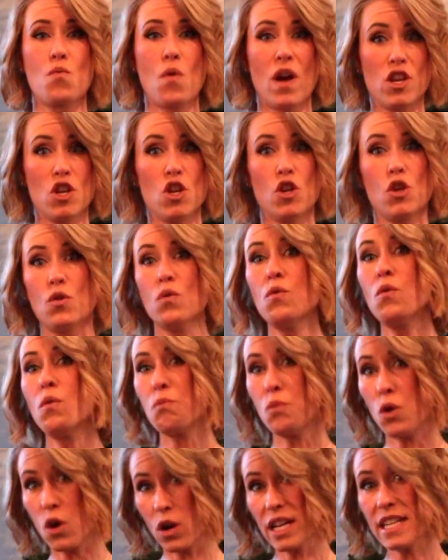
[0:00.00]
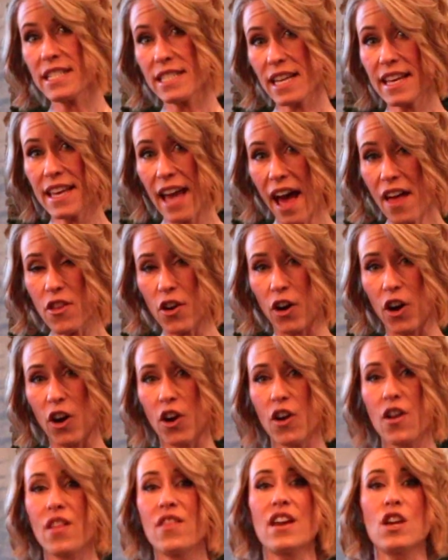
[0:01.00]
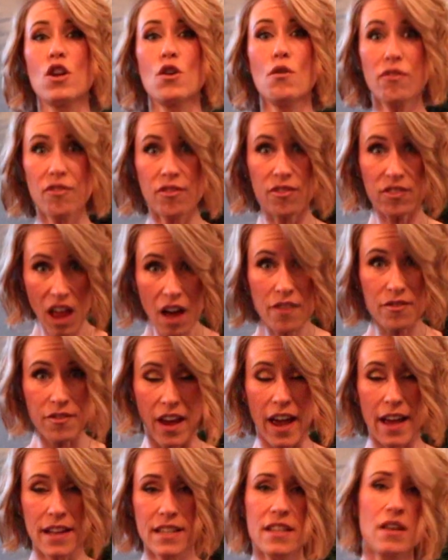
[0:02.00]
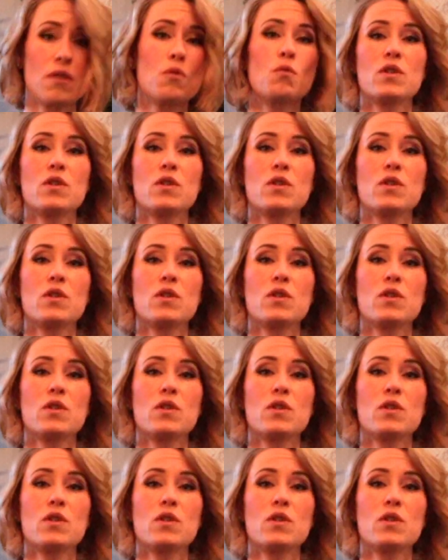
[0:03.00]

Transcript: when you put it together, that you fluff it,